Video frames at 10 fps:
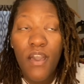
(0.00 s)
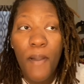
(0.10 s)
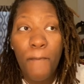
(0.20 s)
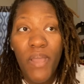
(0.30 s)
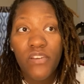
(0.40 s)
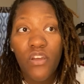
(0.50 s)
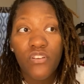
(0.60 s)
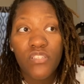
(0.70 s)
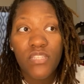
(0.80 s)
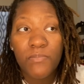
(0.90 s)
Um, my daughter
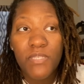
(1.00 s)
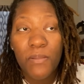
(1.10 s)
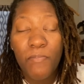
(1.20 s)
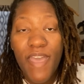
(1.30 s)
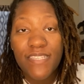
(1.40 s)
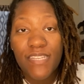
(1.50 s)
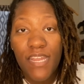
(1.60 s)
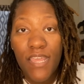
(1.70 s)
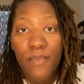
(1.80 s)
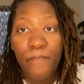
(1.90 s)
sleeps in a
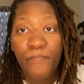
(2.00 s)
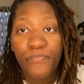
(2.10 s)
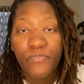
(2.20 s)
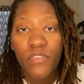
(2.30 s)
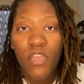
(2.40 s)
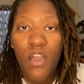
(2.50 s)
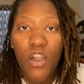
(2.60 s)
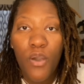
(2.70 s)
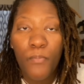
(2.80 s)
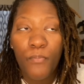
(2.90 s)
bassinet.
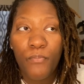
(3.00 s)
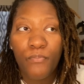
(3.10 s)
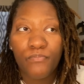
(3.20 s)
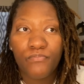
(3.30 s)
Um,